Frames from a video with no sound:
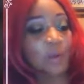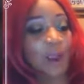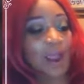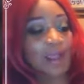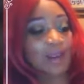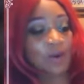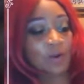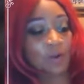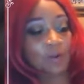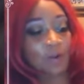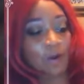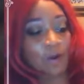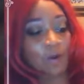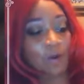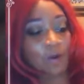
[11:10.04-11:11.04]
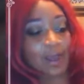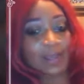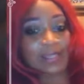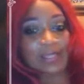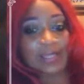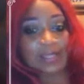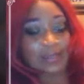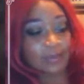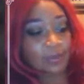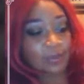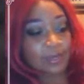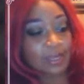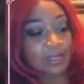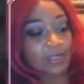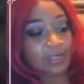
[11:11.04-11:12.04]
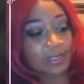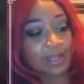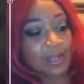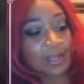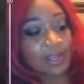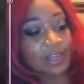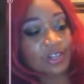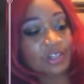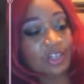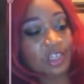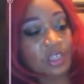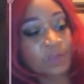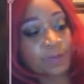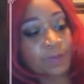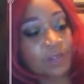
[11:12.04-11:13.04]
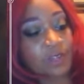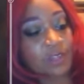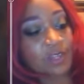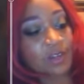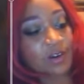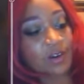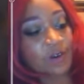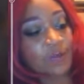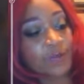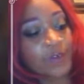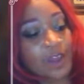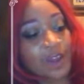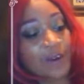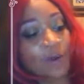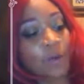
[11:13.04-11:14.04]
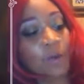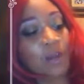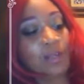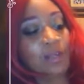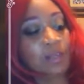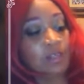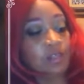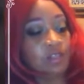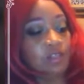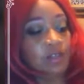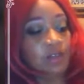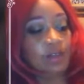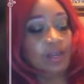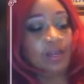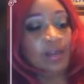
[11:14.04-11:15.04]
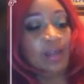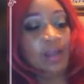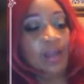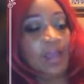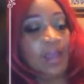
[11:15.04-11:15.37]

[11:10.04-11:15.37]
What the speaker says: right or wrong way to do this. You just, you know, figure what looks good.